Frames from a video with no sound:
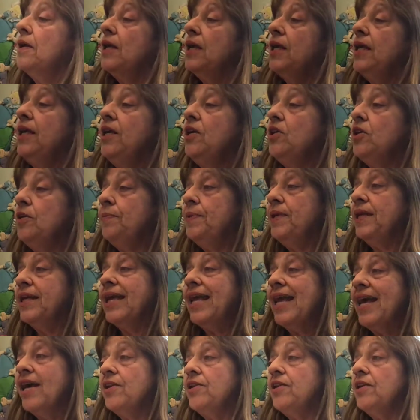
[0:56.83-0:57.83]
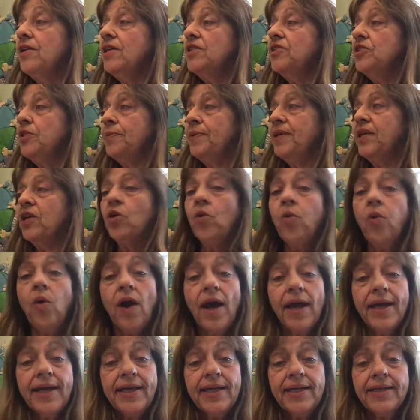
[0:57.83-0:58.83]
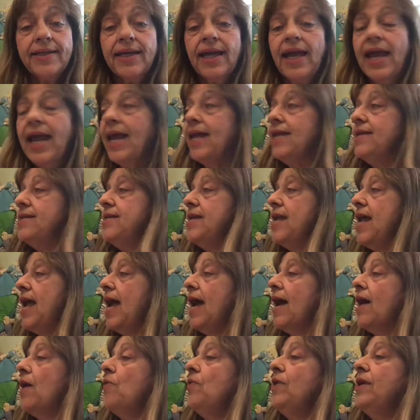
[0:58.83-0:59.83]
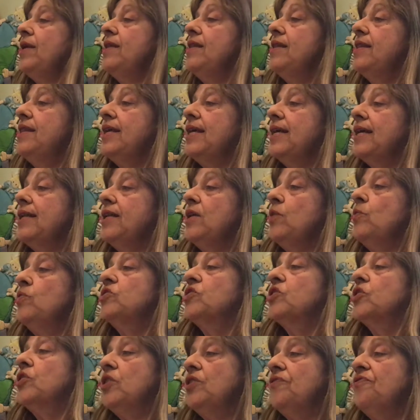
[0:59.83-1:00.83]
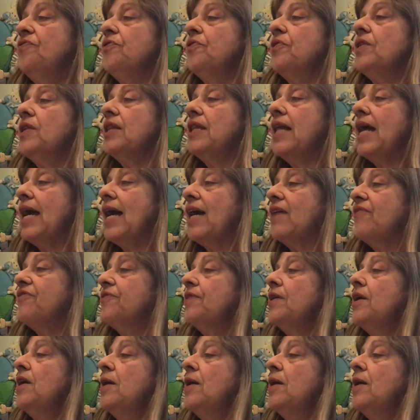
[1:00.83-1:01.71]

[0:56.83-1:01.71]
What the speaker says: He could be counted on to be quiet, and now and then he was good for a laugh.